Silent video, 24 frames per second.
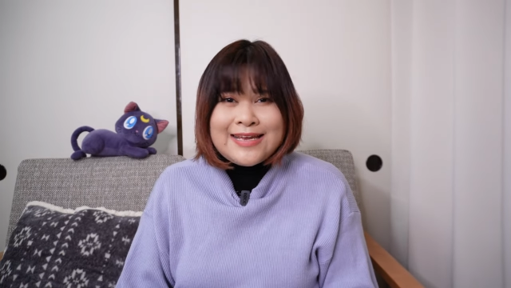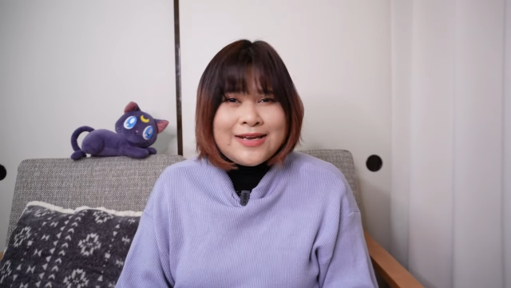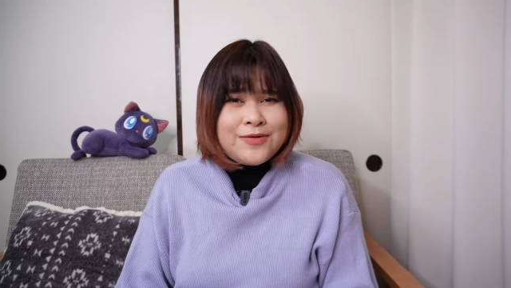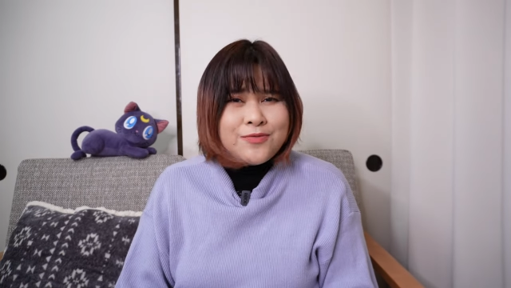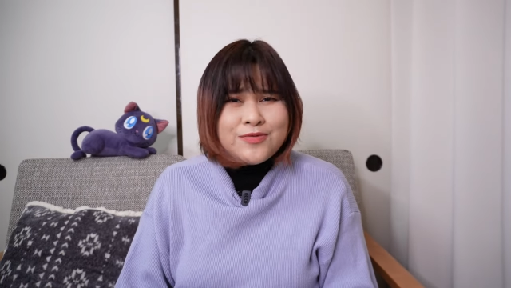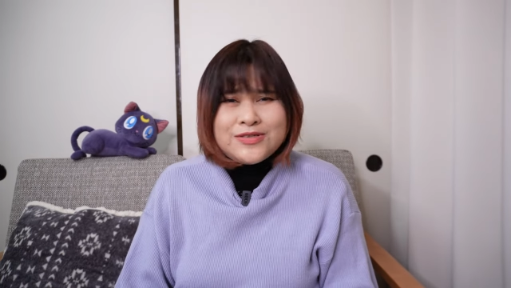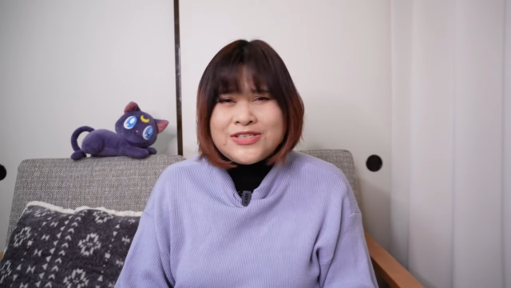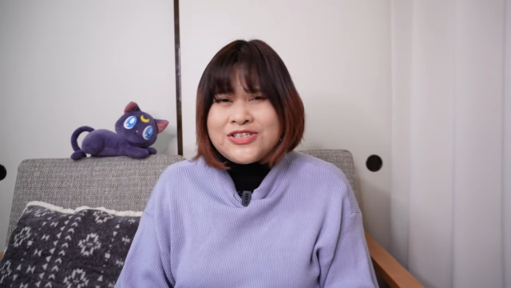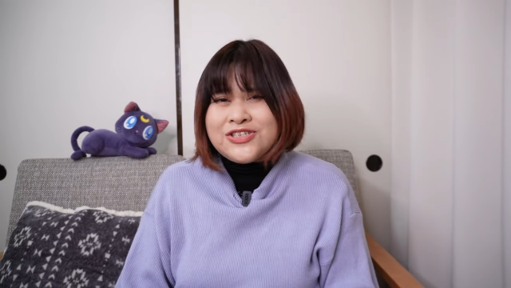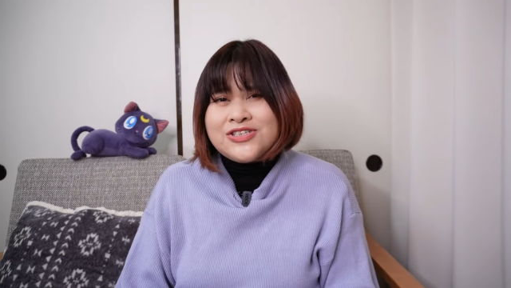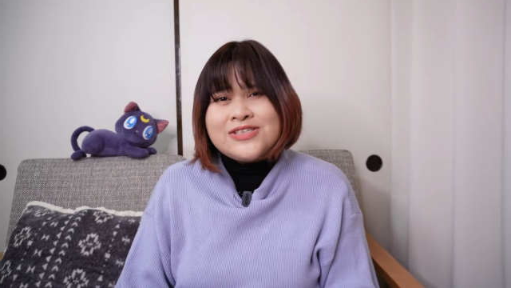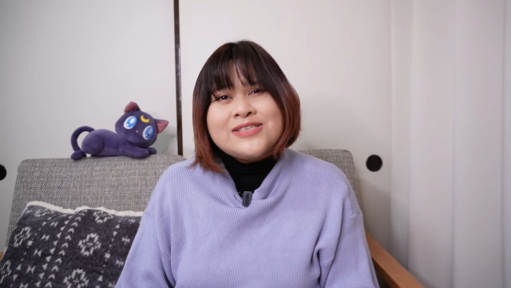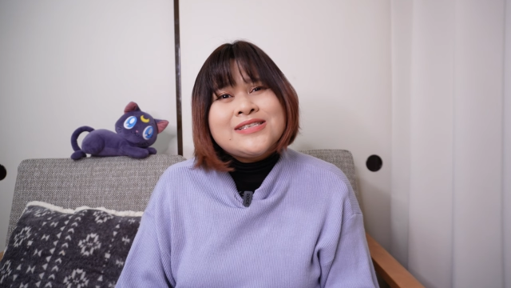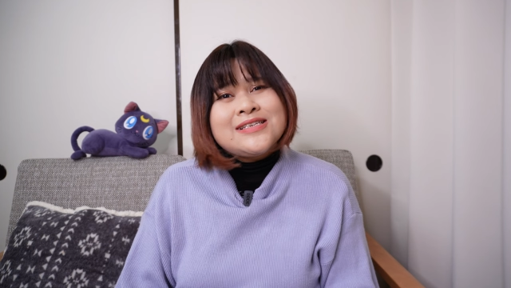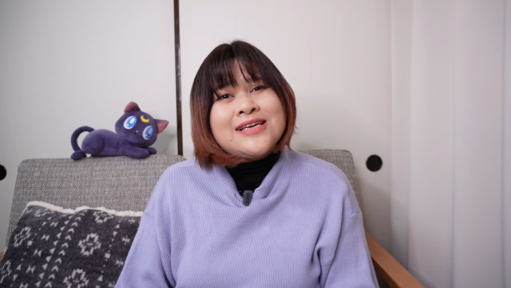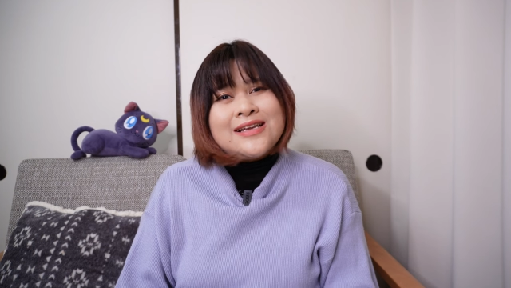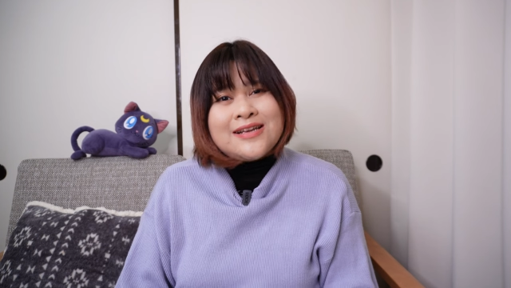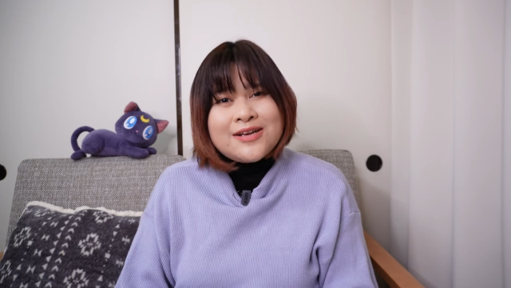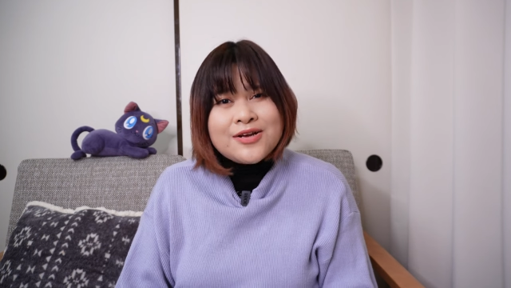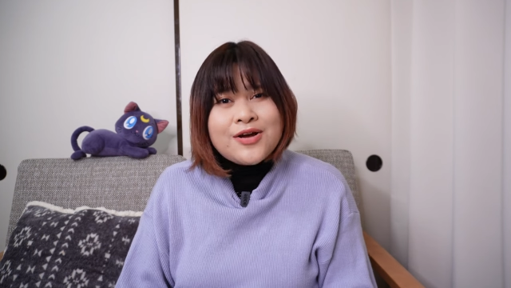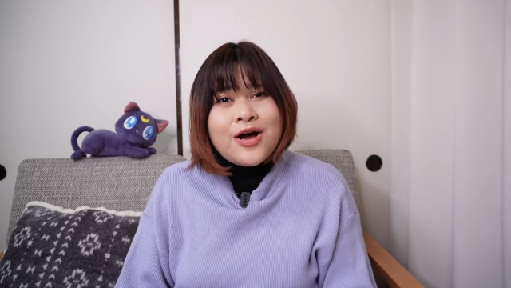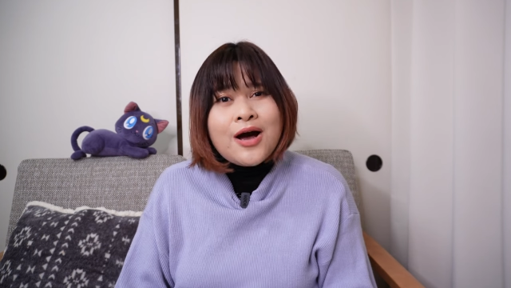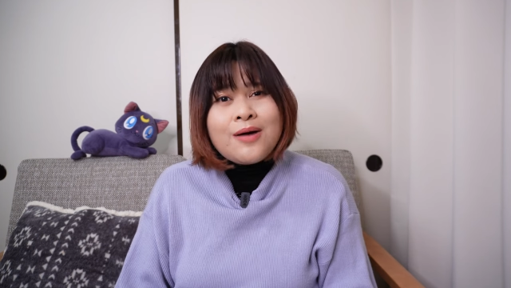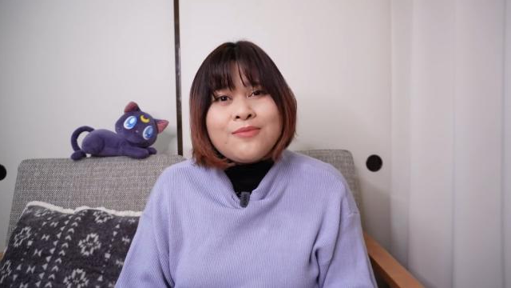and it was just
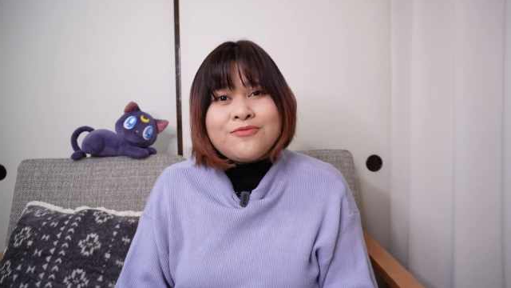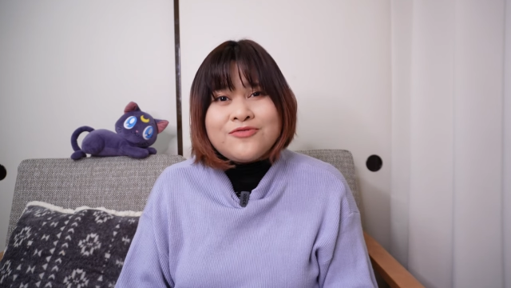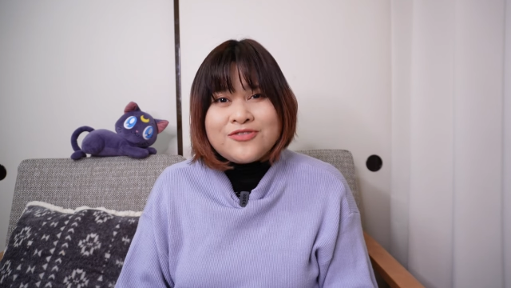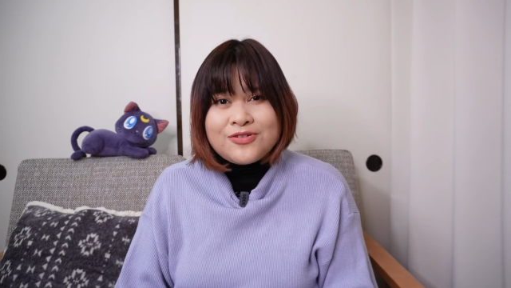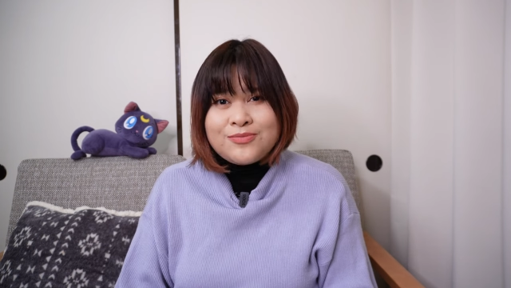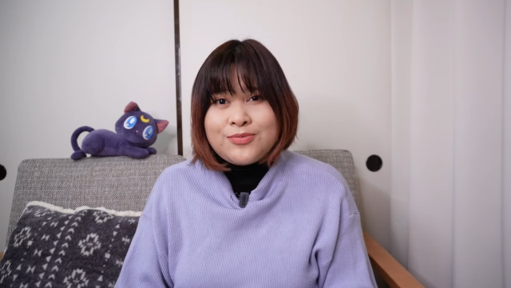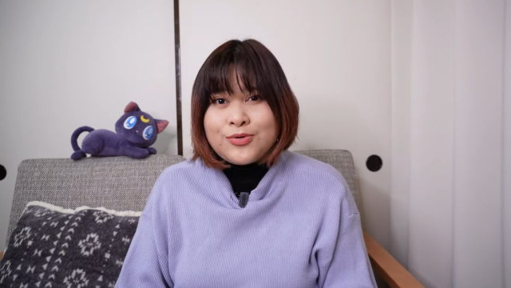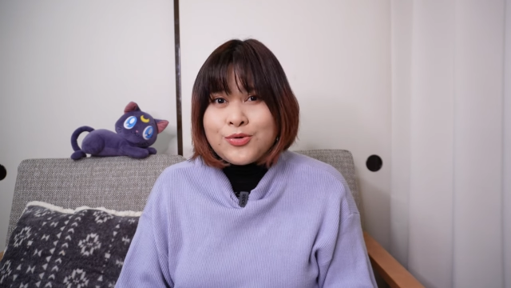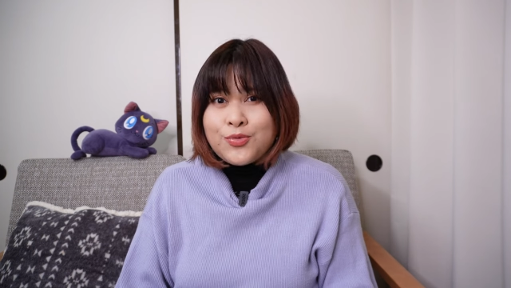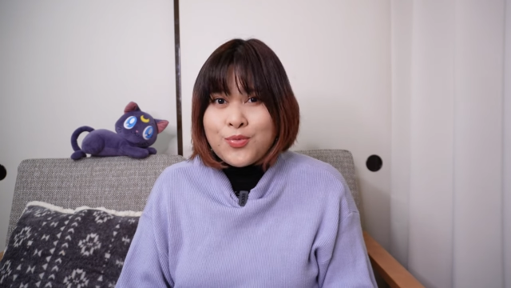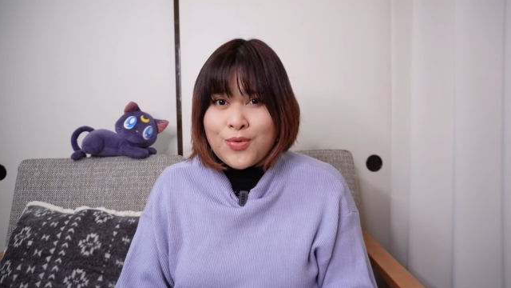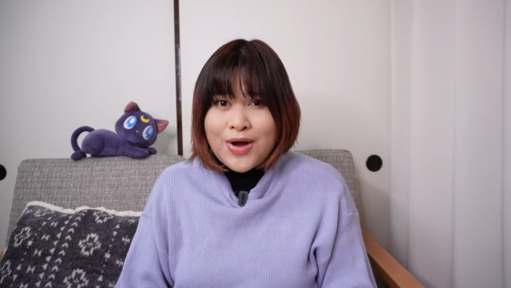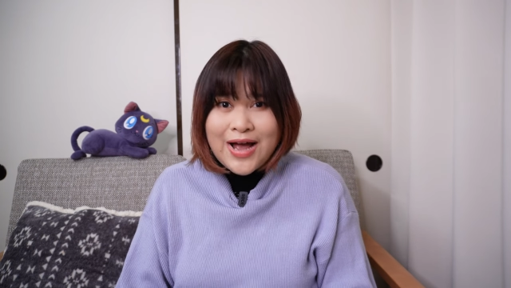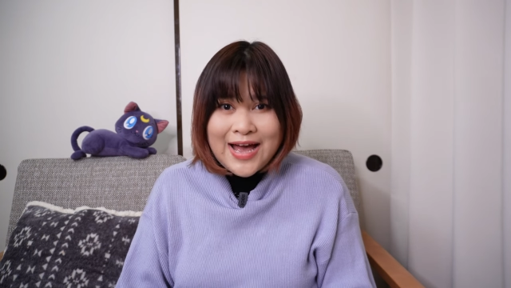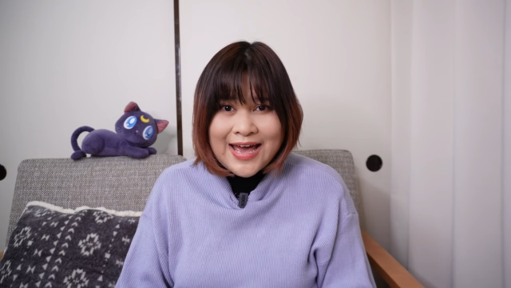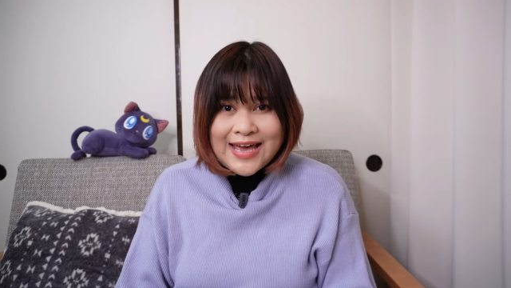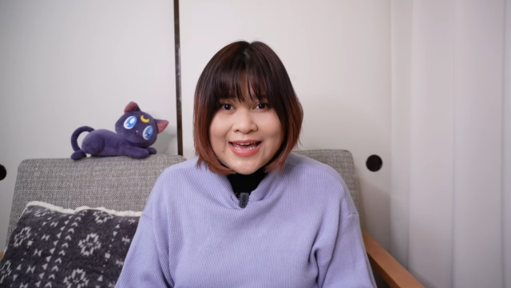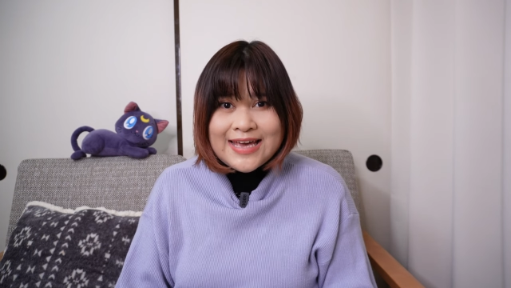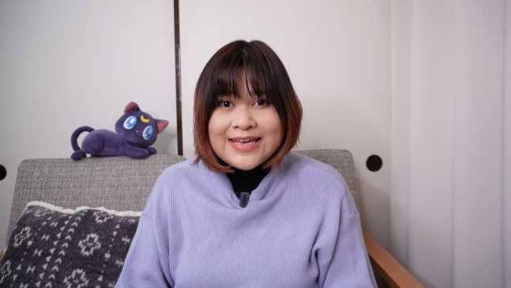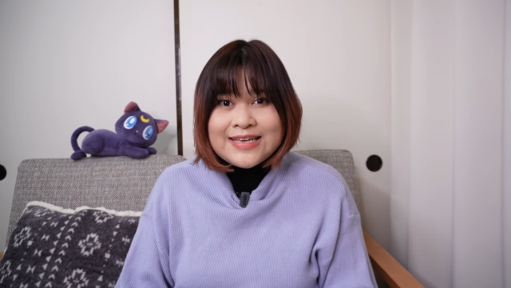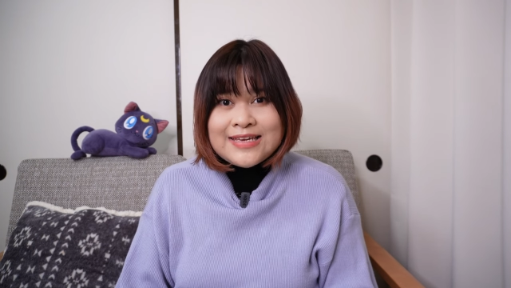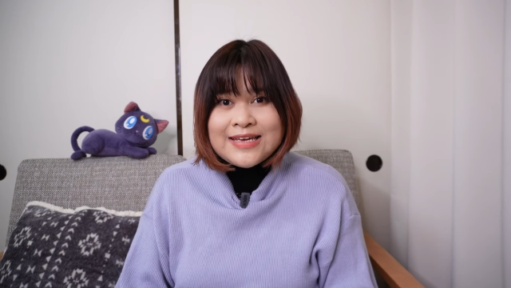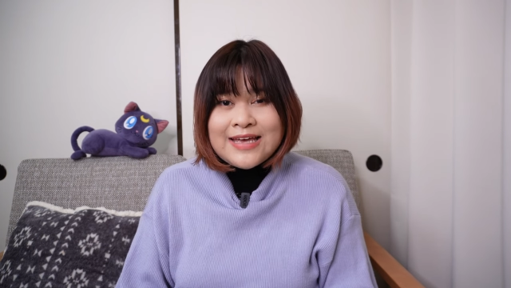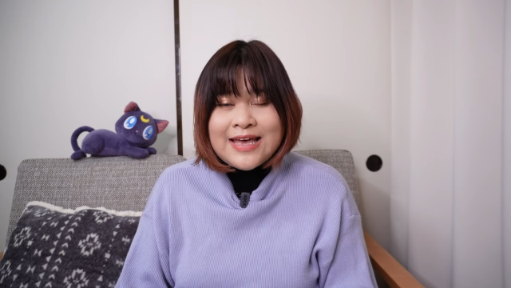an uncomfortable
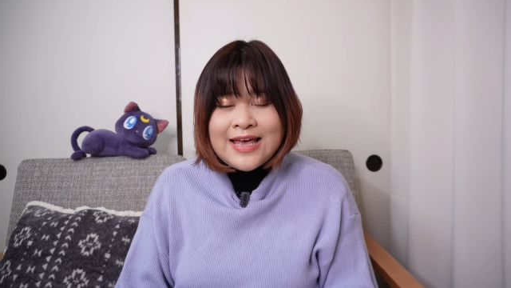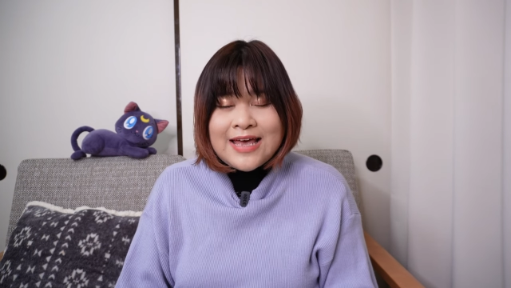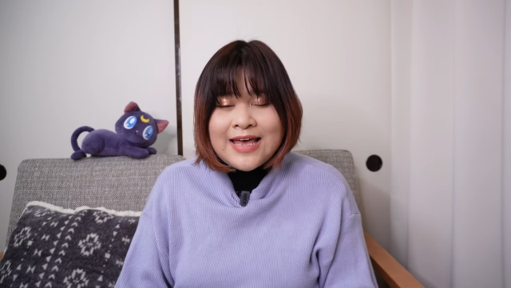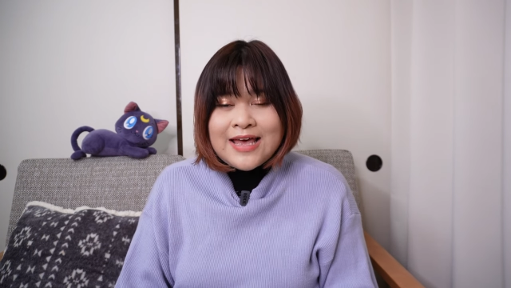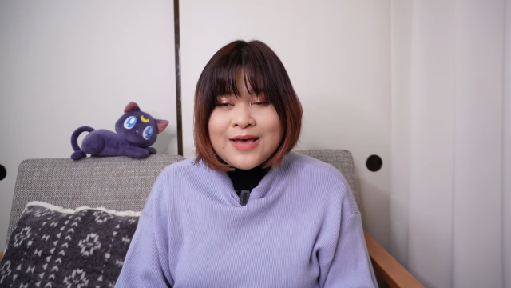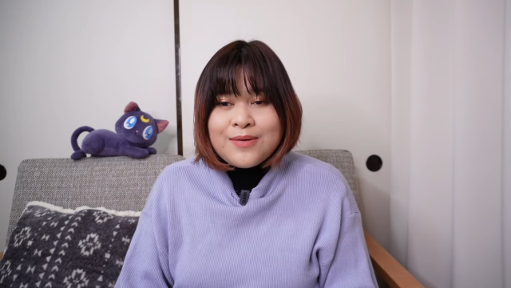ride.